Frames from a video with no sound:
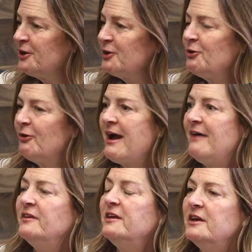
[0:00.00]
your
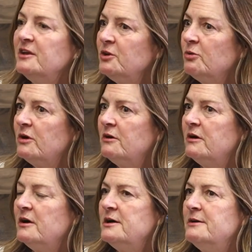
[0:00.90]
advocate,
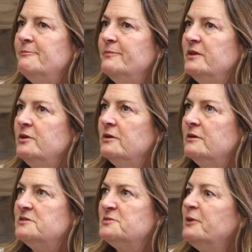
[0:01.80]

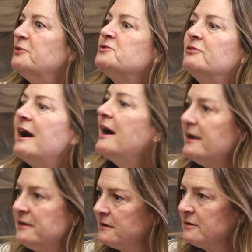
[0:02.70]
your spiritual
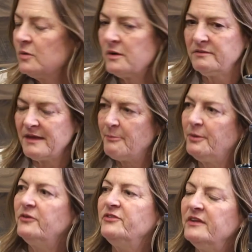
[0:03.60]
guide, what that
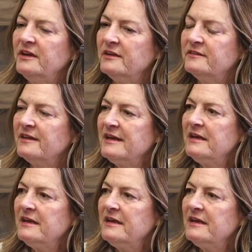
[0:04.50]
person is,